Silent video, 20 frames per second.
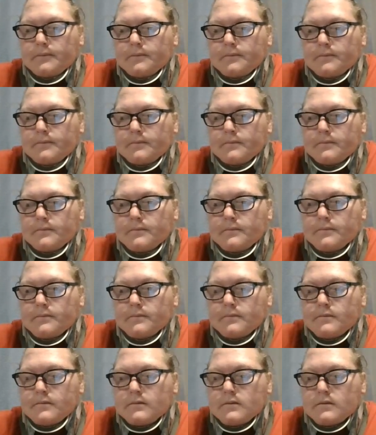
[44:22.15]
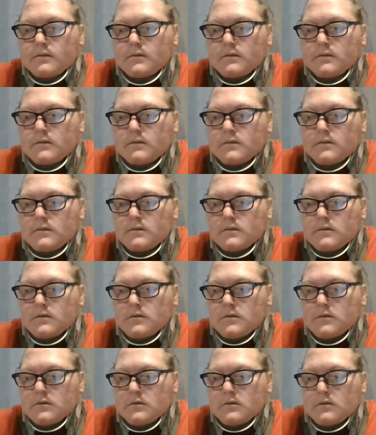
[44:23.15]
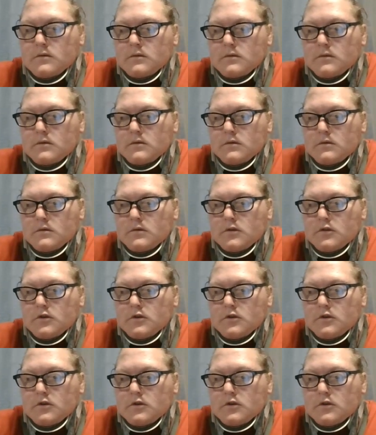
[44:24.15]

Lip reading: No one is speaking in this clip.